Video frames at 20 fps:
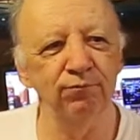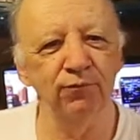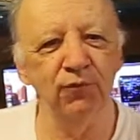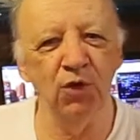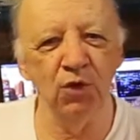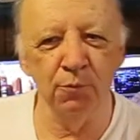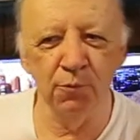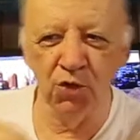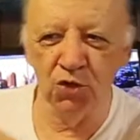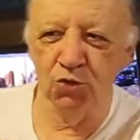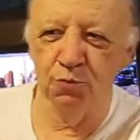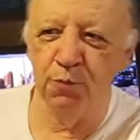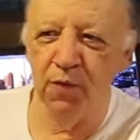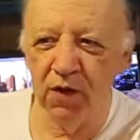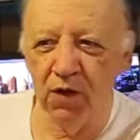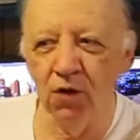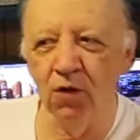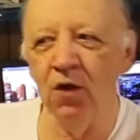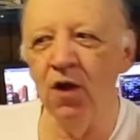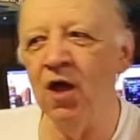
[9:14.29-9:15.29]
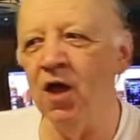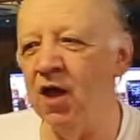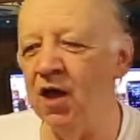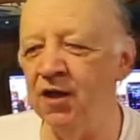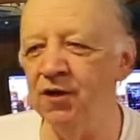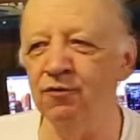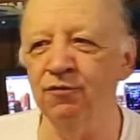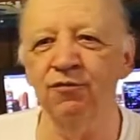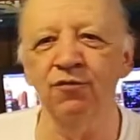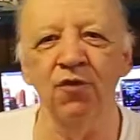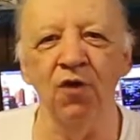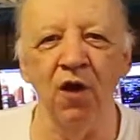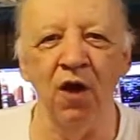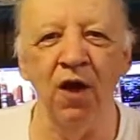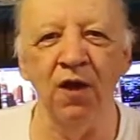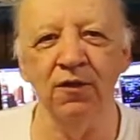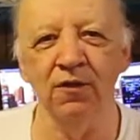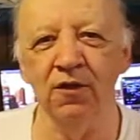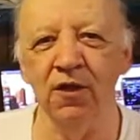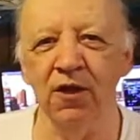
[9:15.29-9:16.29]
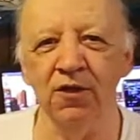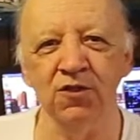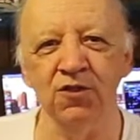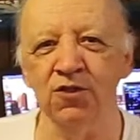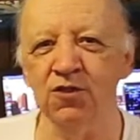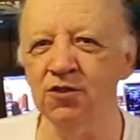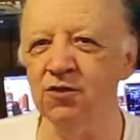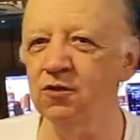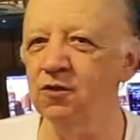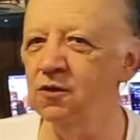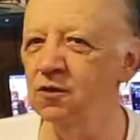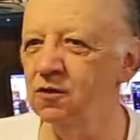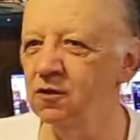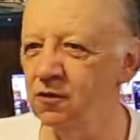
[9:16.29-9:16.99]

on a much bigger line of thought, that's